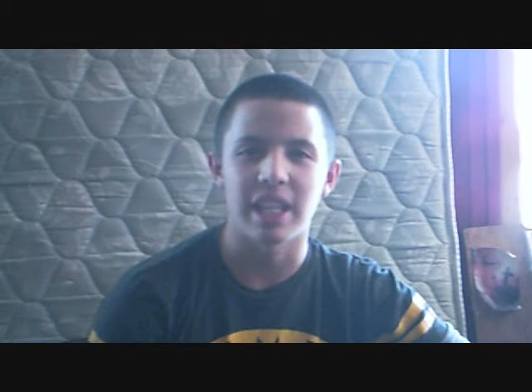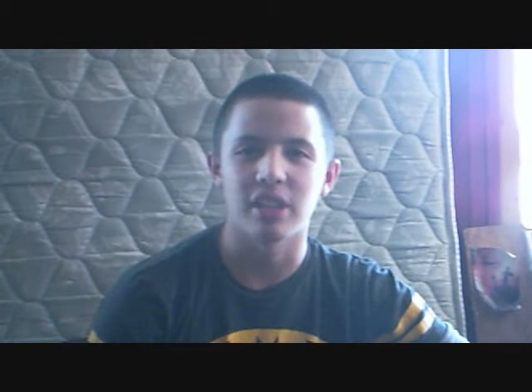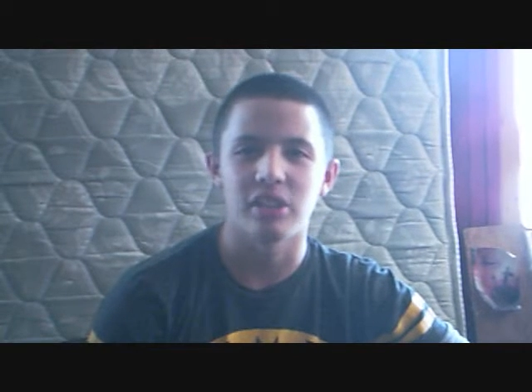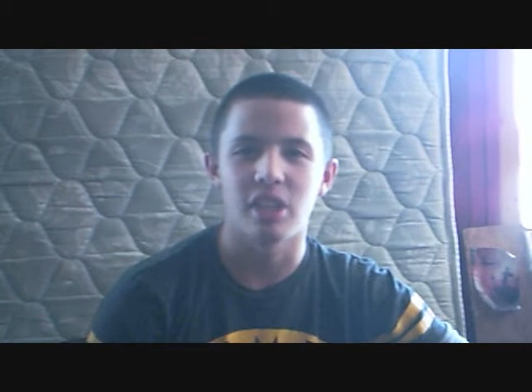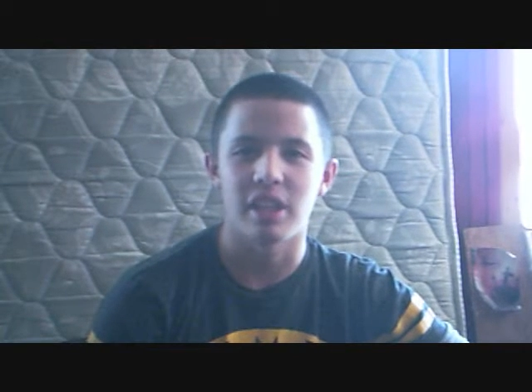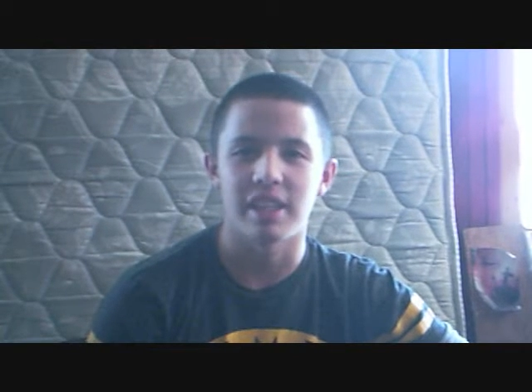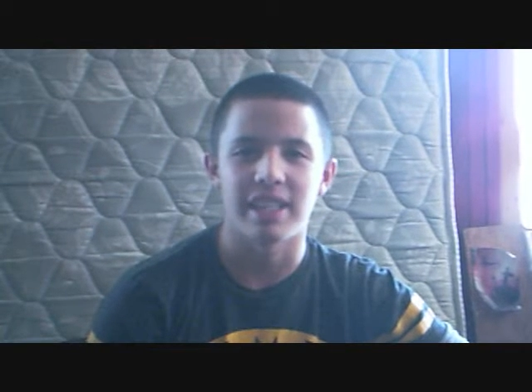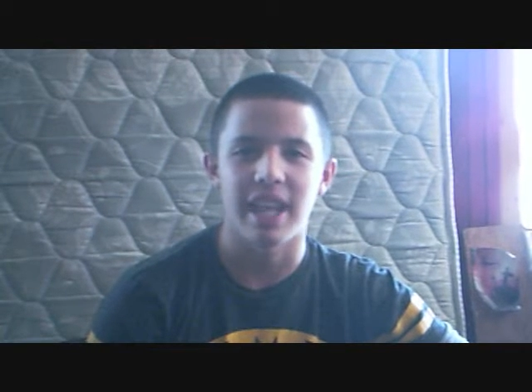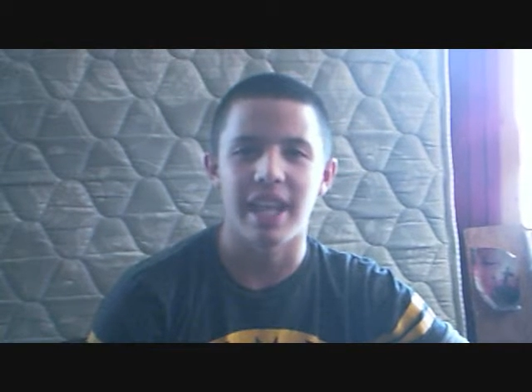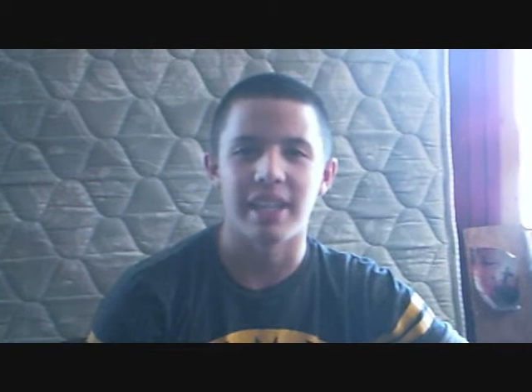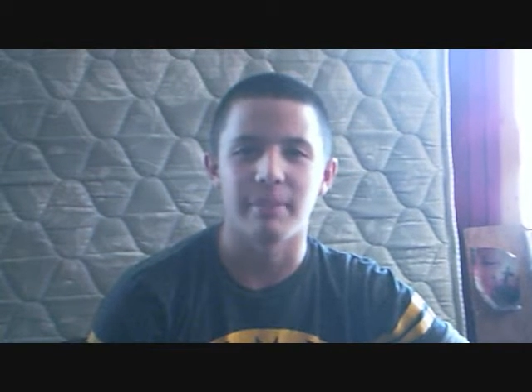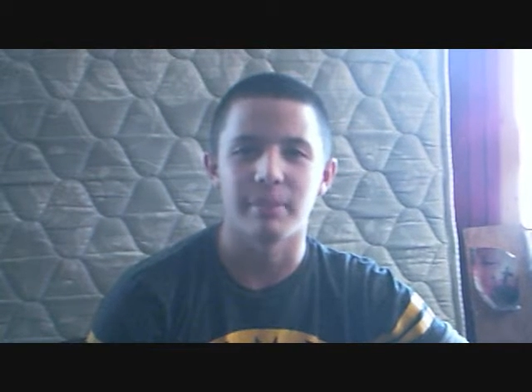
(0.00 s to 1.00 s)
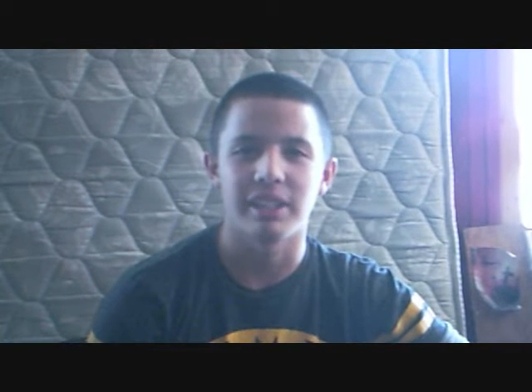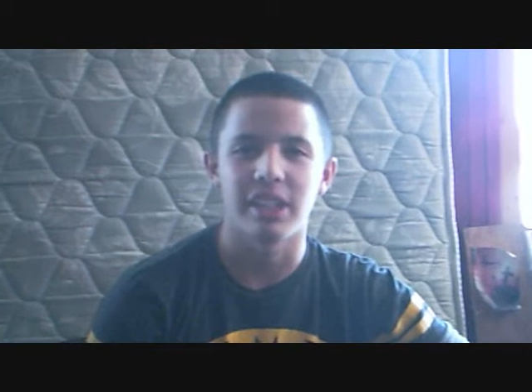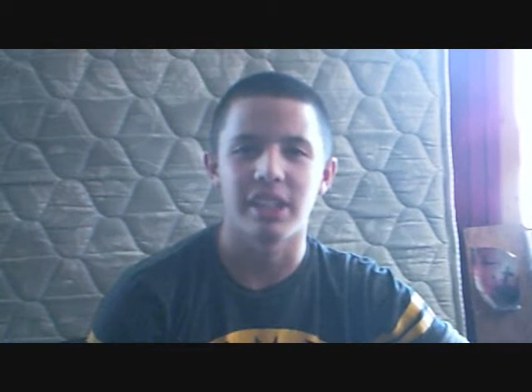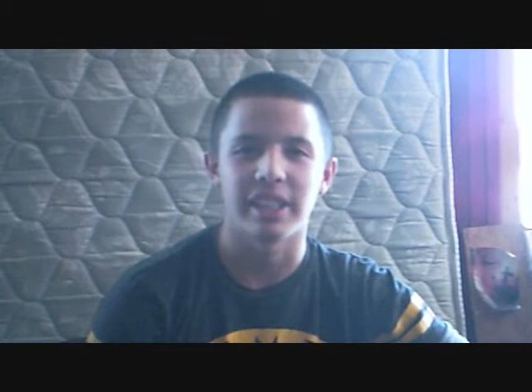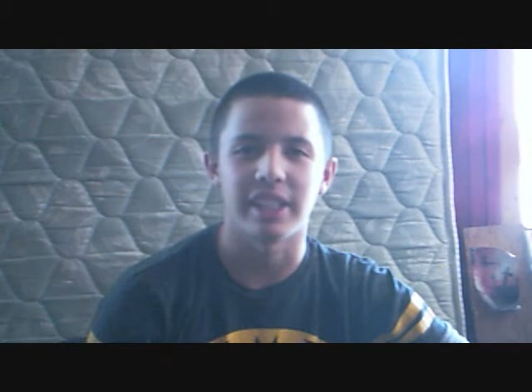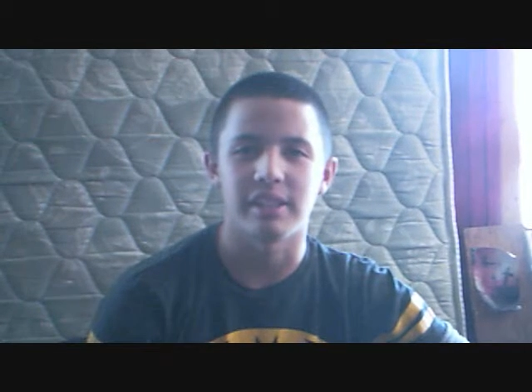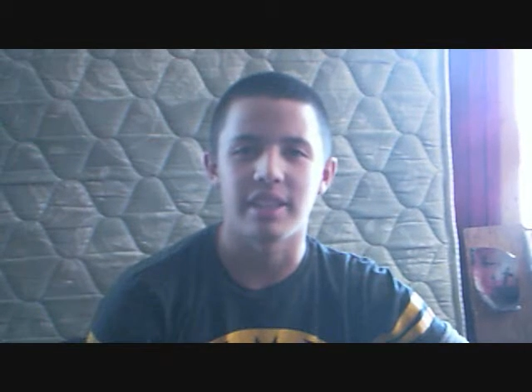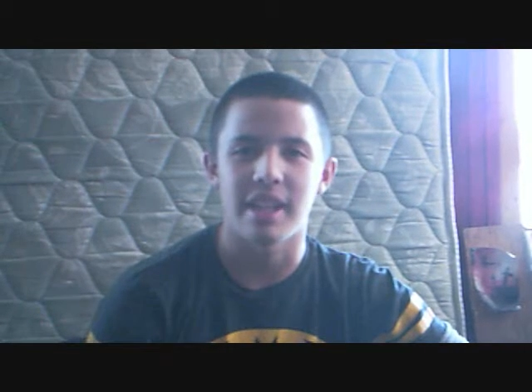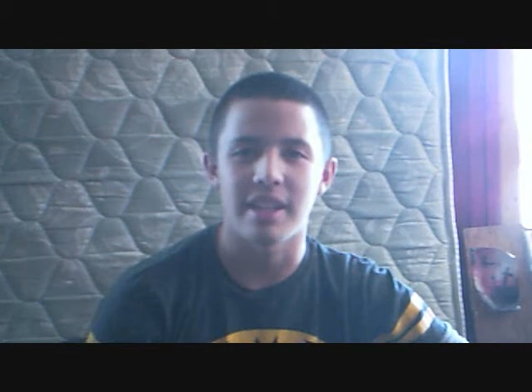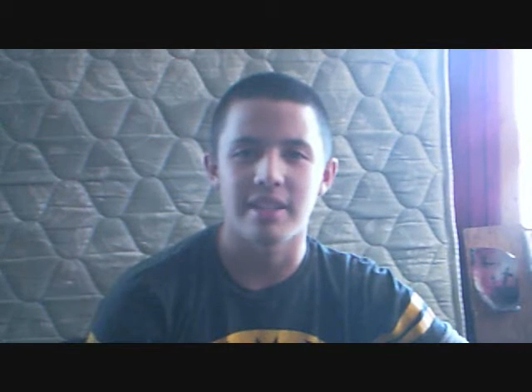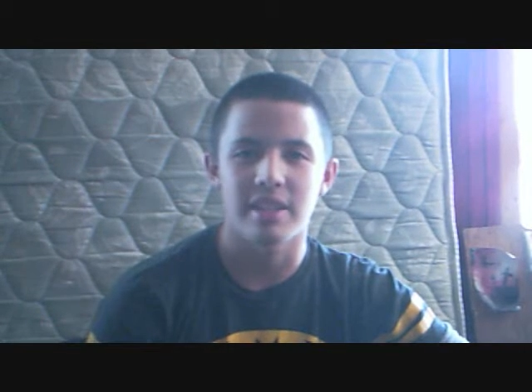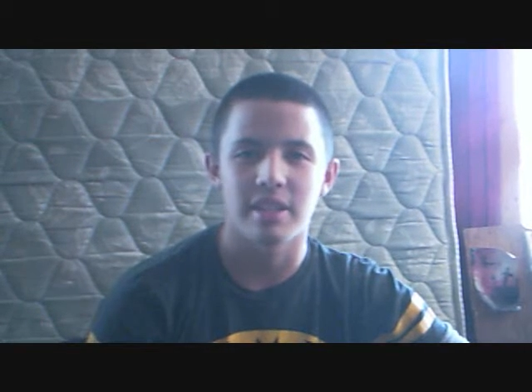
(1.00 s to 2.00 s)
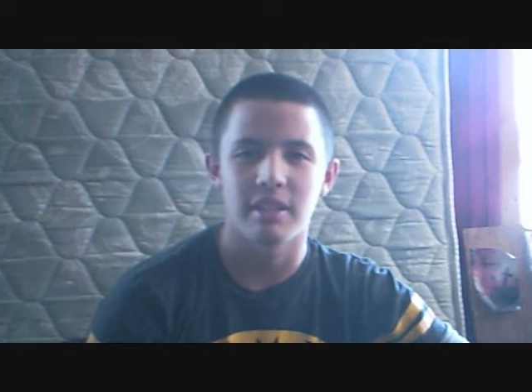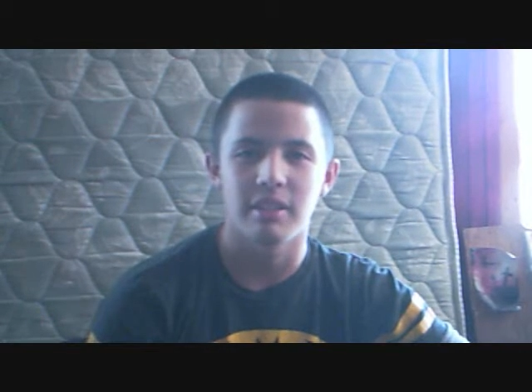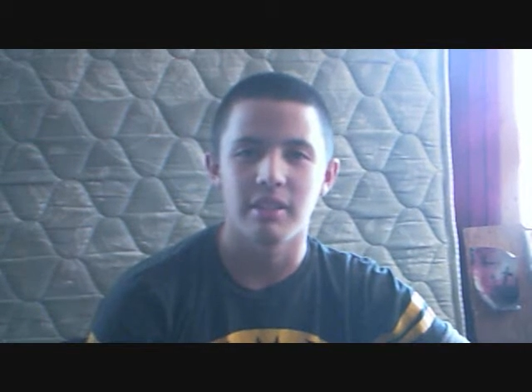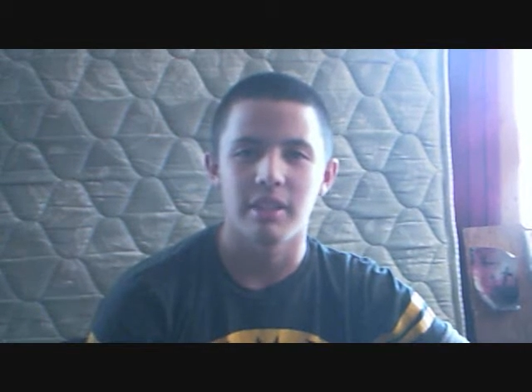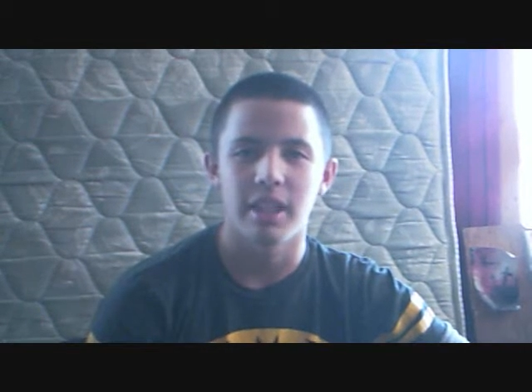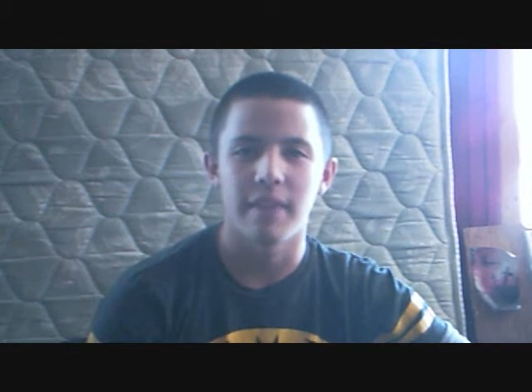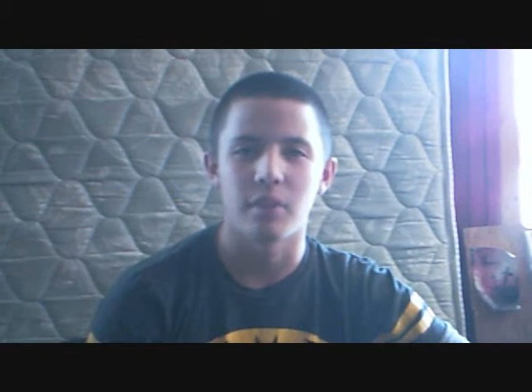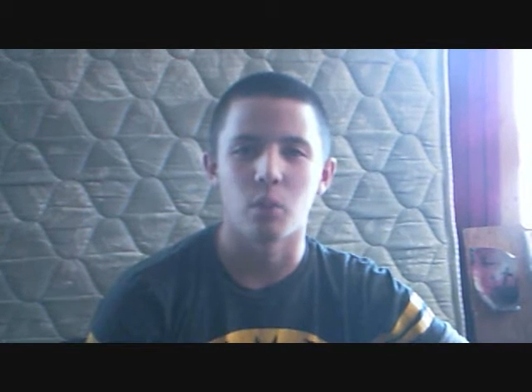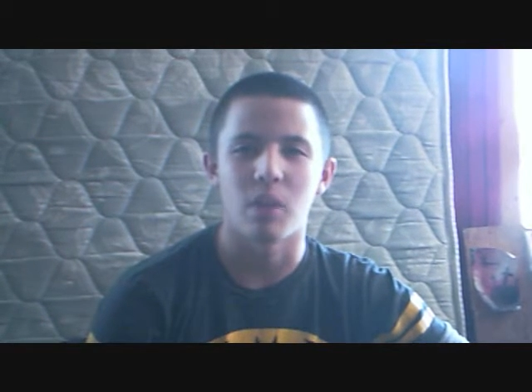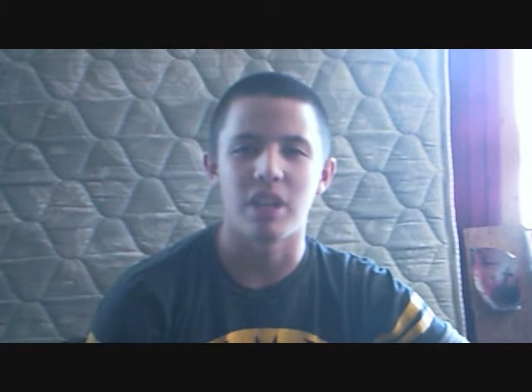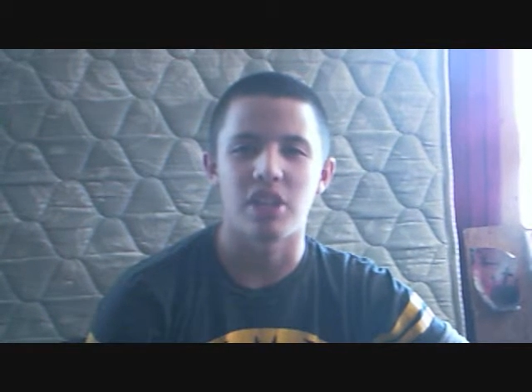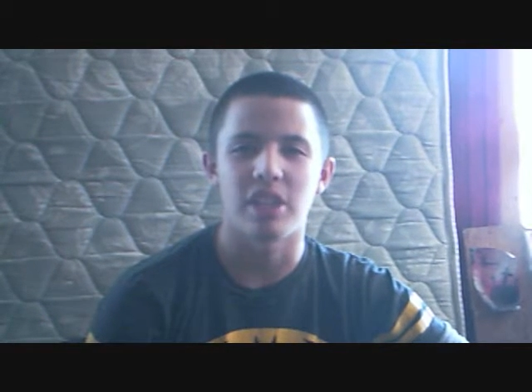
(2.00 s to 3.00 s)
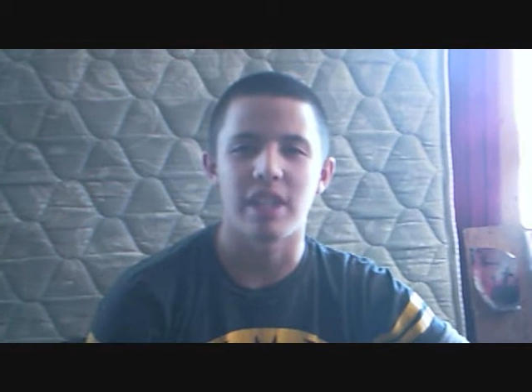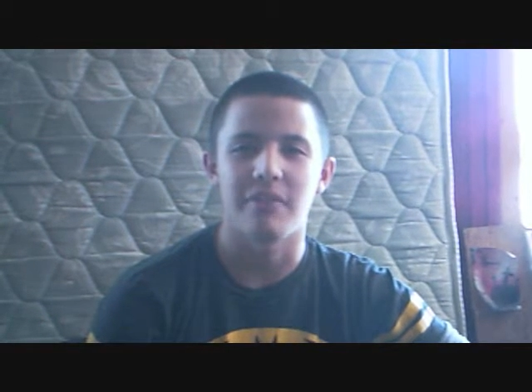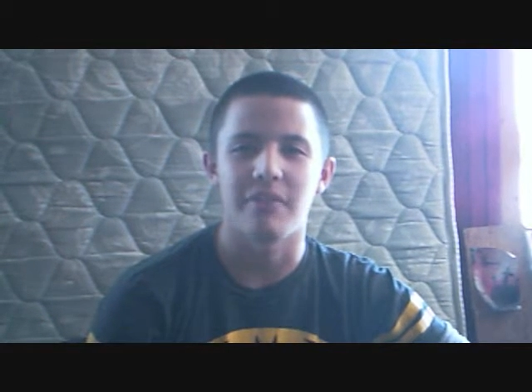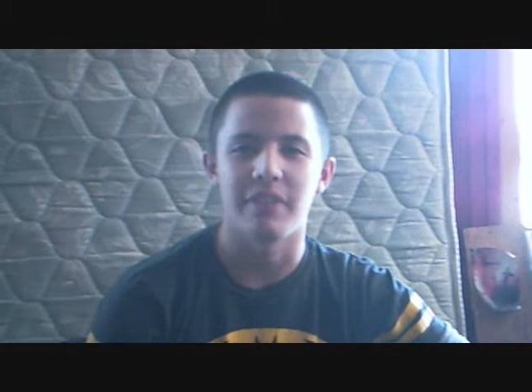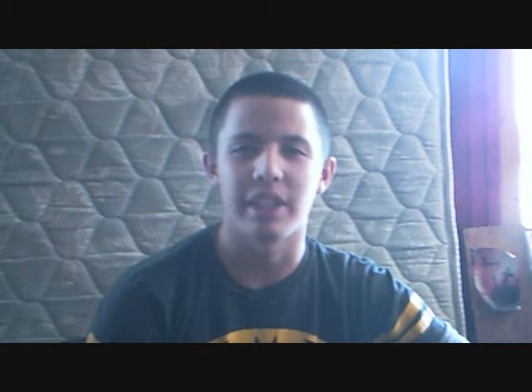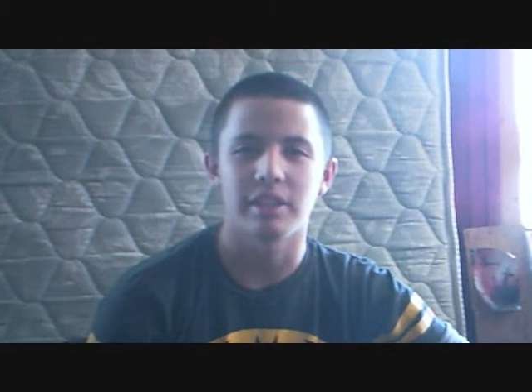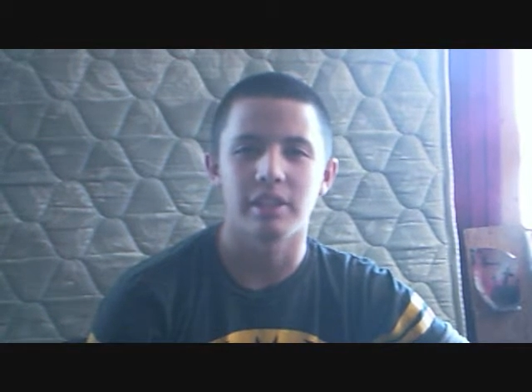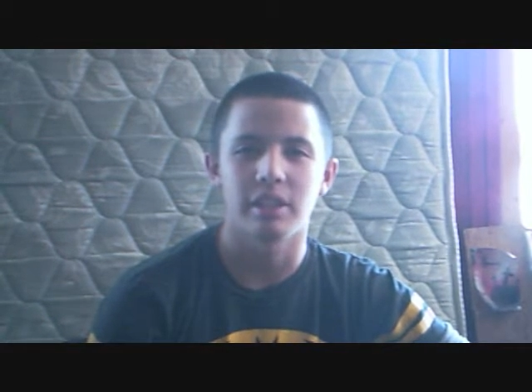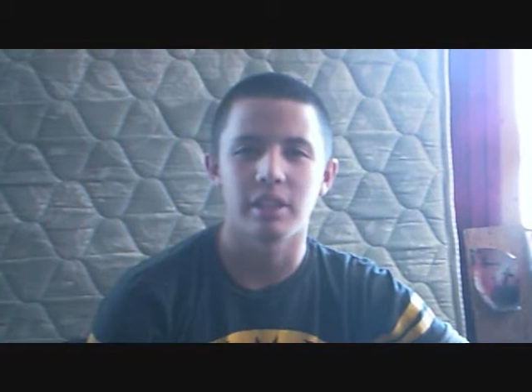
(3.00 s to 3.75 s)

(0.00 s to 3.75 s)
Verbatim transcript: all started dying mysterious deaths after watching Netflix.